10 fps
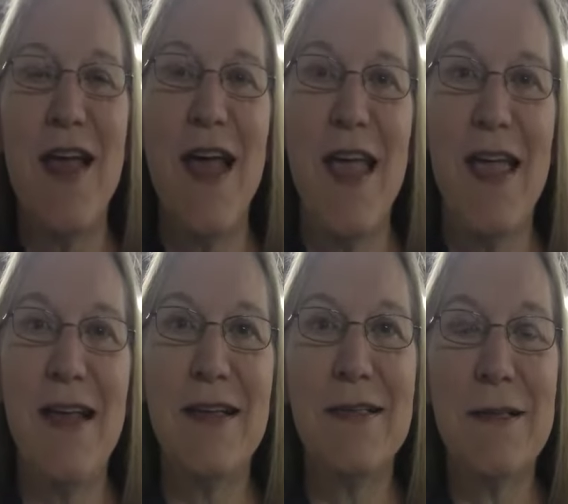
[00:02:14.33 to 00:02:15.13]

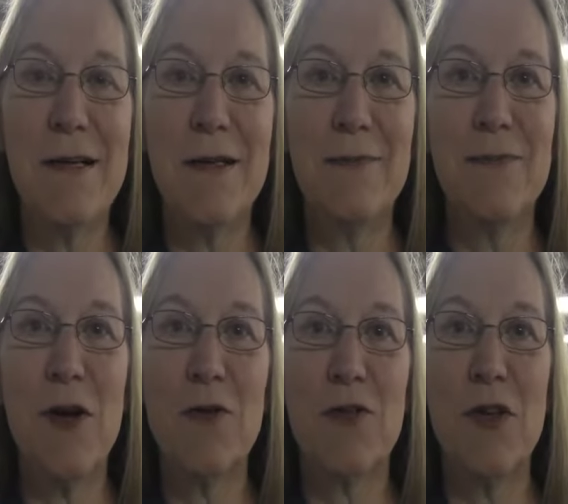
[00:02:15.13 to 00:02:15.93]
and um,
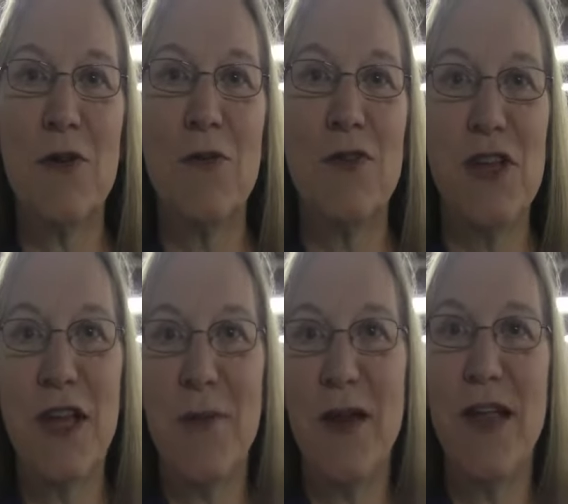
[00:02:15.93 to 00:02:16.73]
also
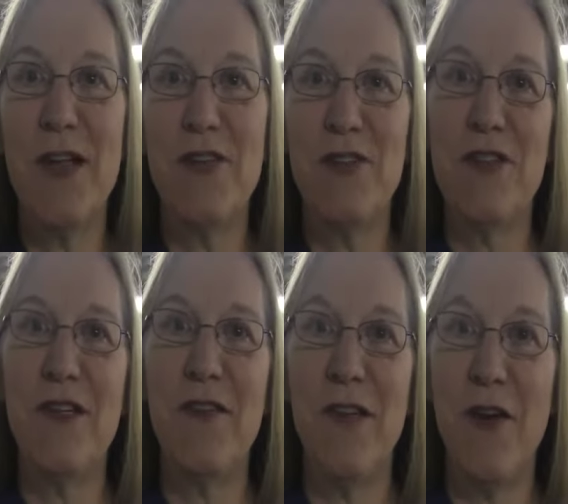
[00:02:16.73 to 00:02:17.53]
checking medications to
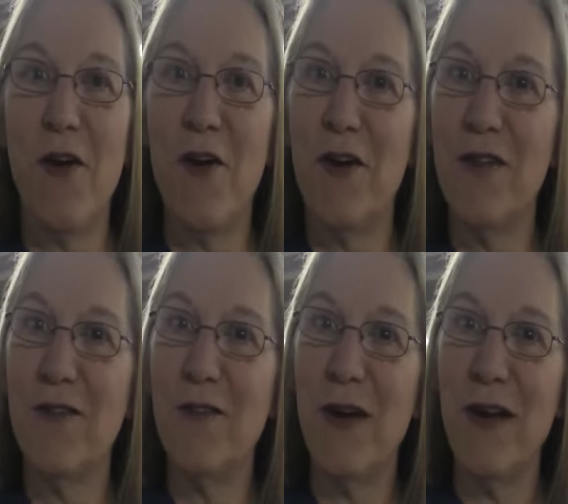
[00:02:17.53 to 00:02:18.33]
see if they are
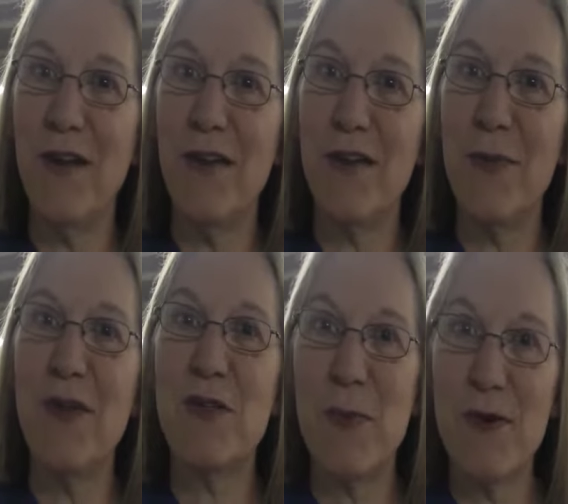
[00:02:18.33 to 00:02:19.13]
ready to be
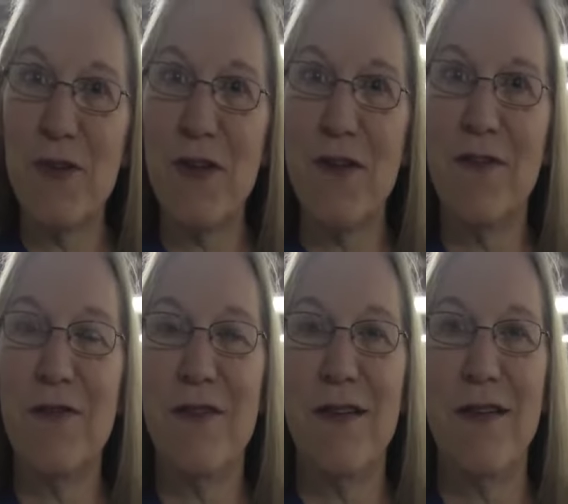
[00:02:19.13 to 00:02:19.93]
disposed
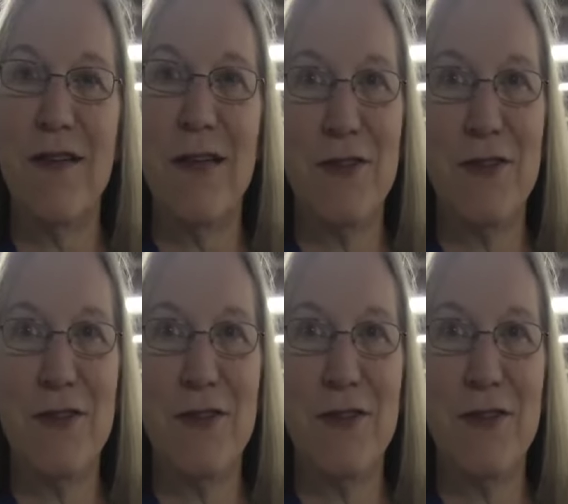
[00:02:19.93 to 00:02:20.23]
of